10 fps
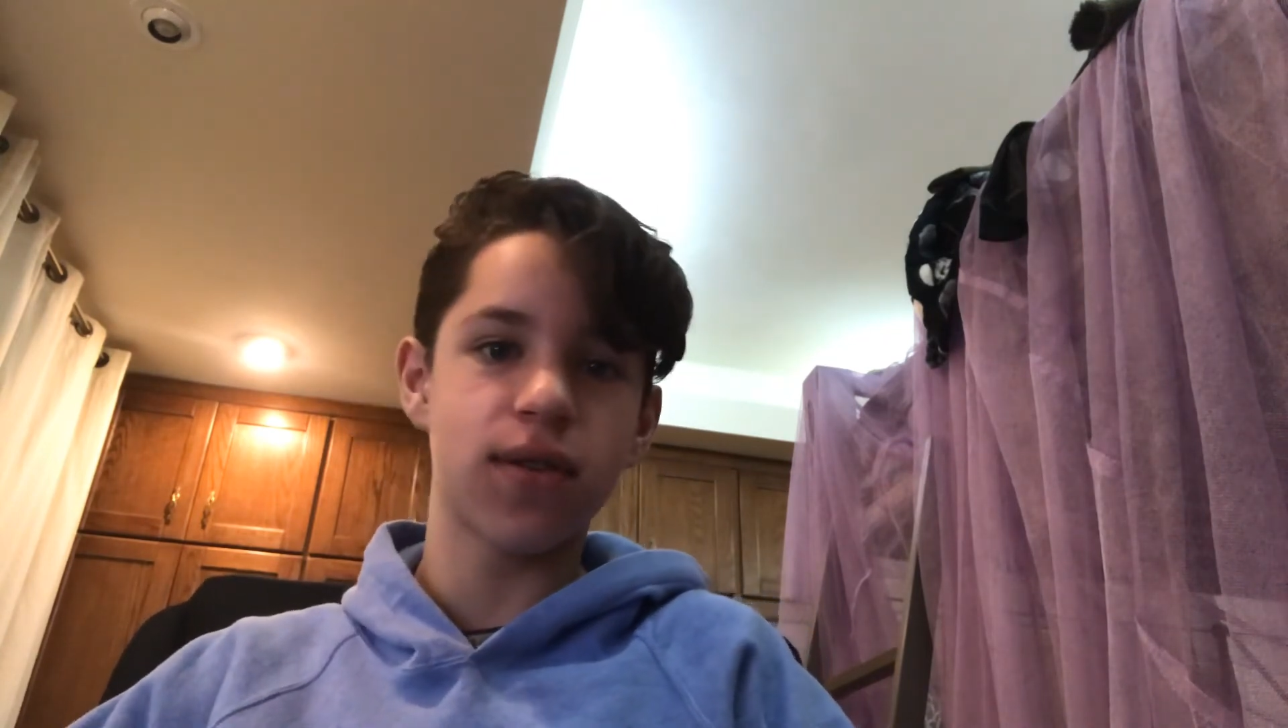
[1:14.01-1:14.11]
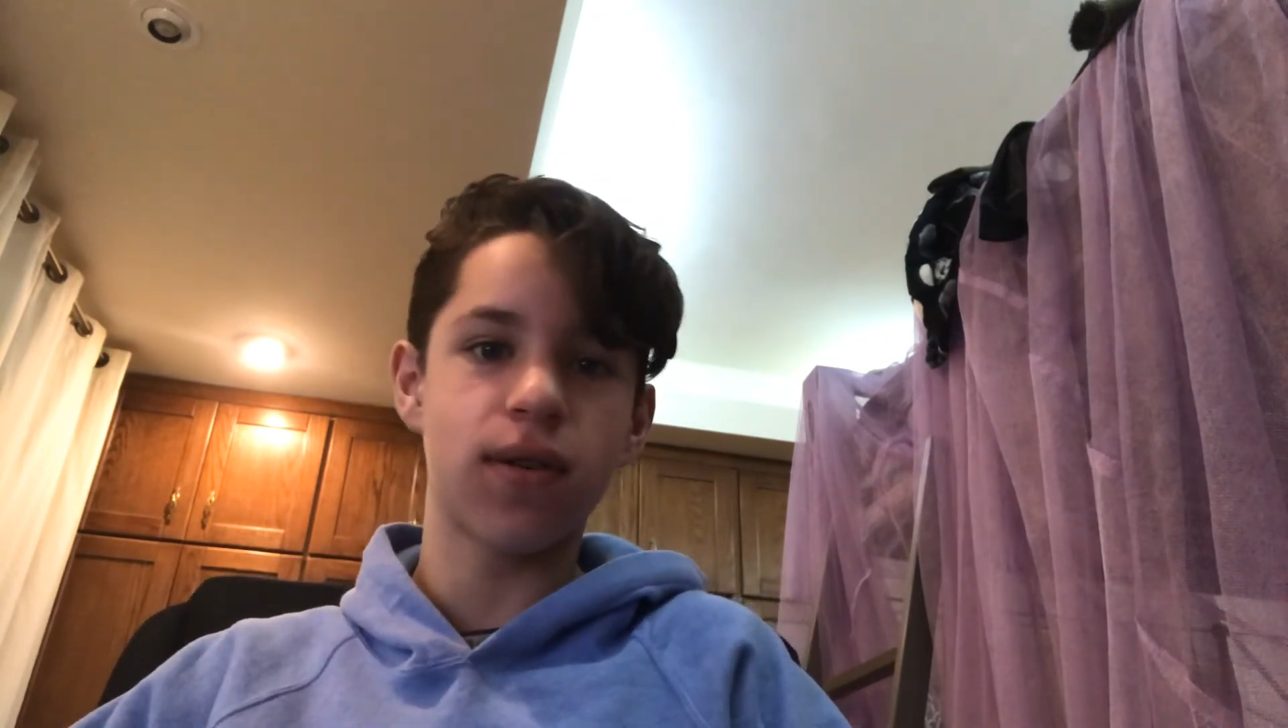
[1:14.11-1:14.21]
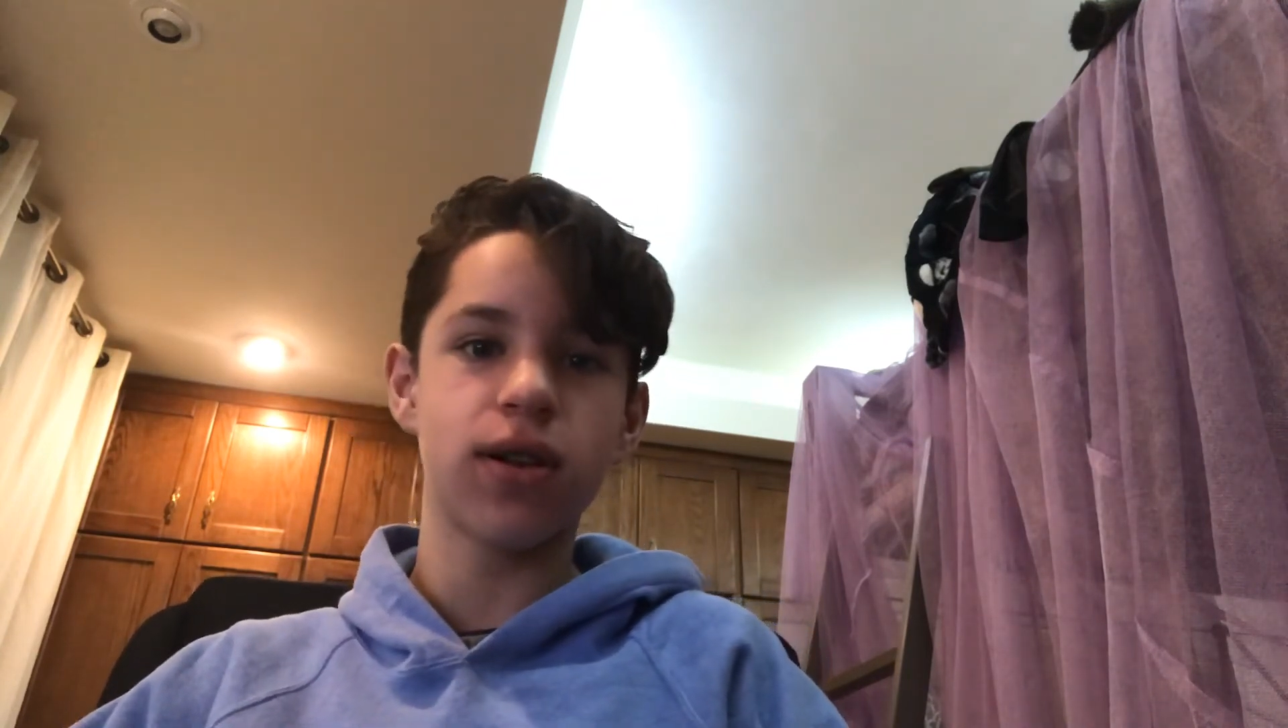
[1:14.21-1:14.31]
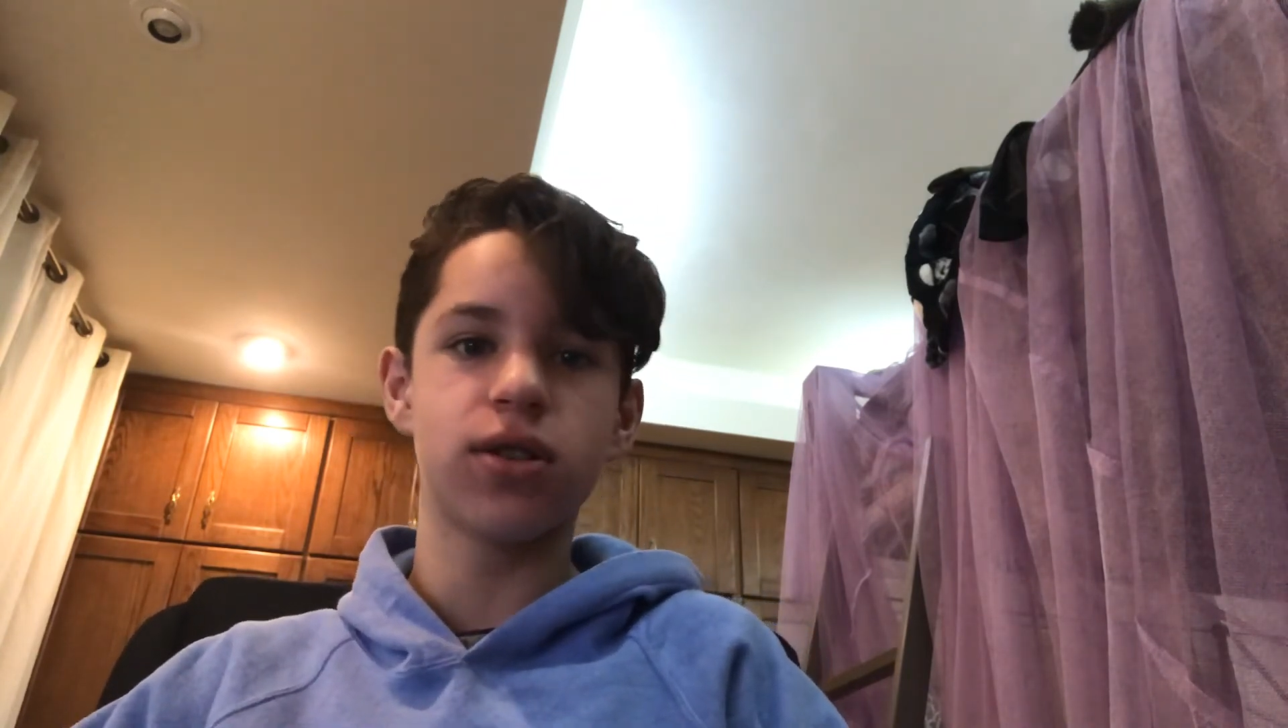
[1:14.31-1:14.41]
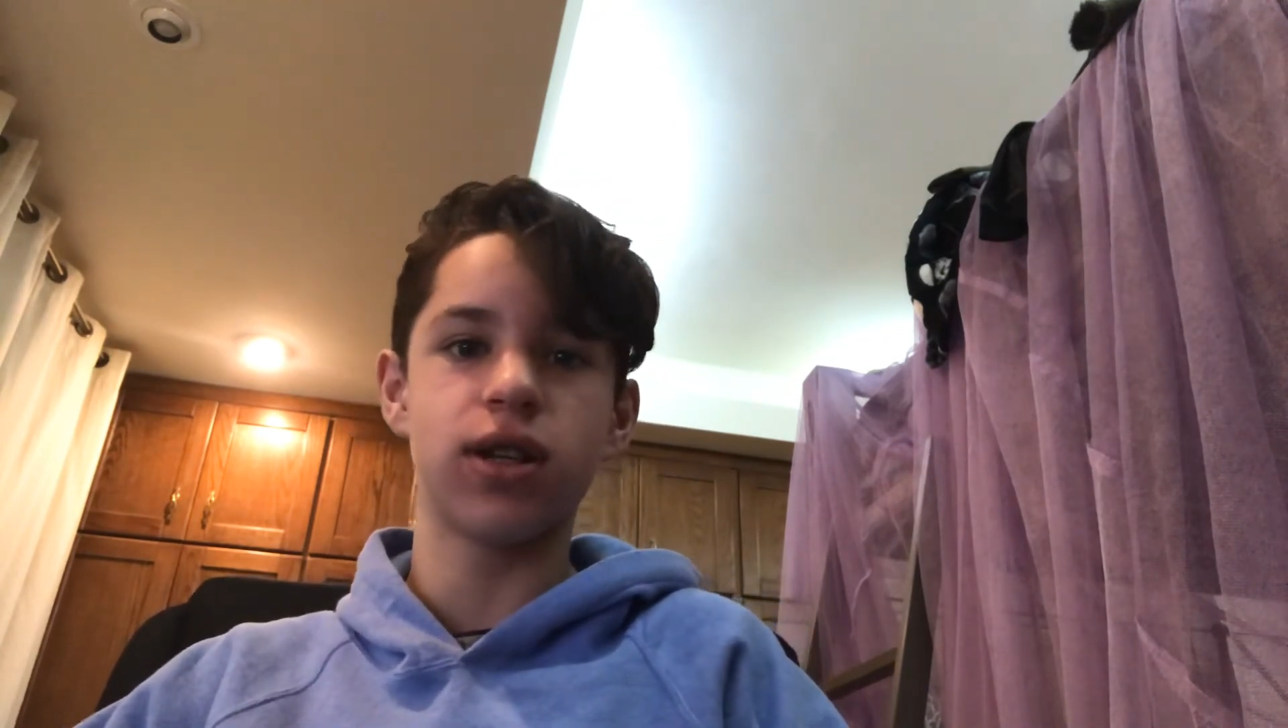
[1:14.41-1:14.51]

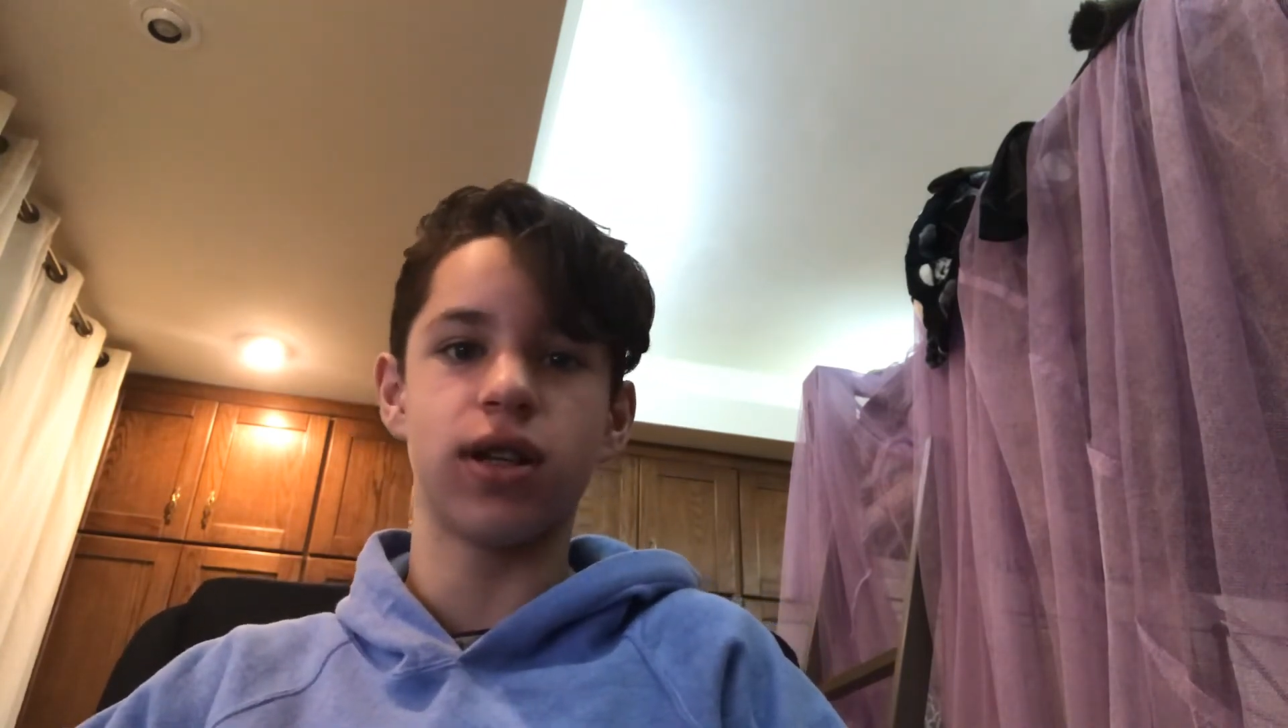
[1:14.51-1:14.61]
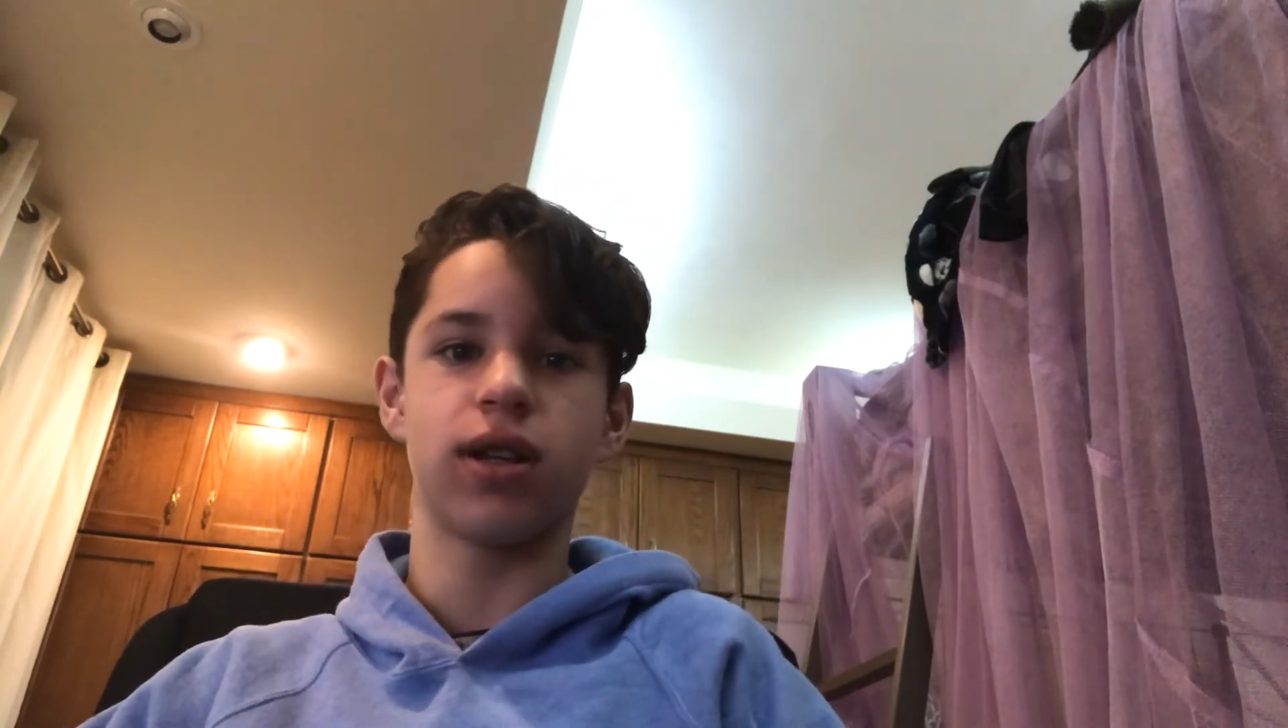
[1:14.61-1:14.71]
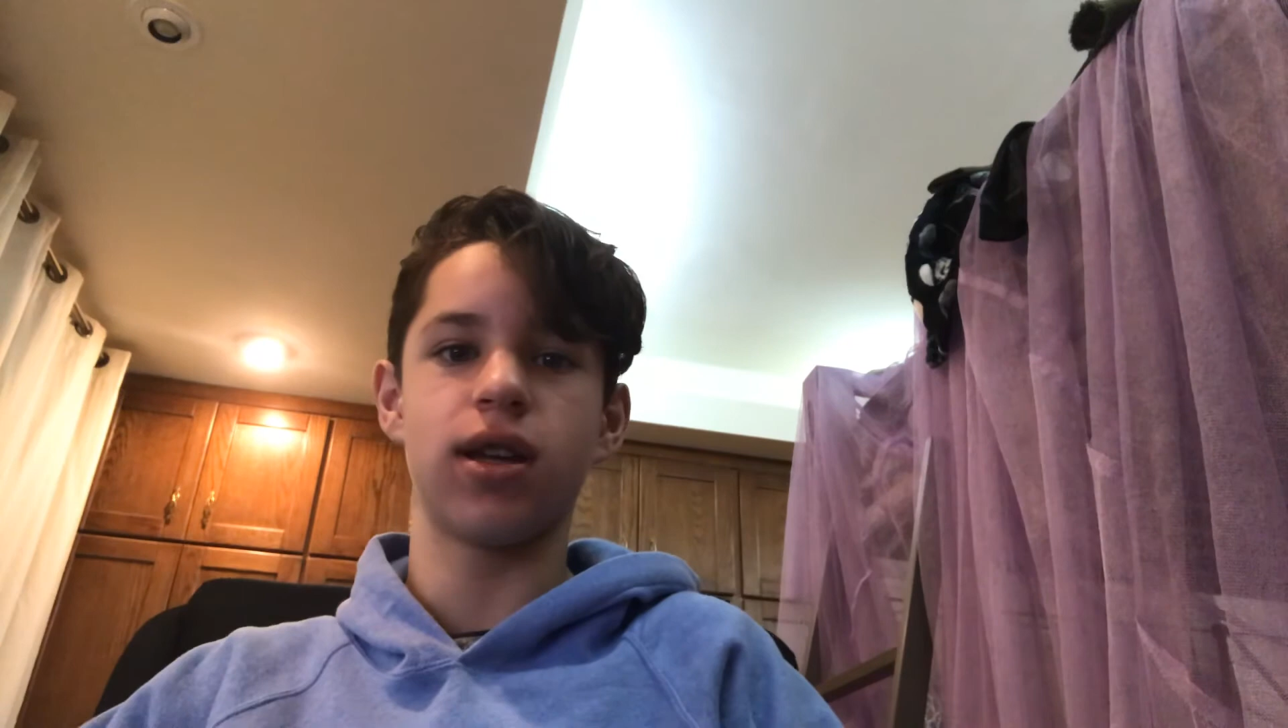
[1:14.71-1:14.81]
watching,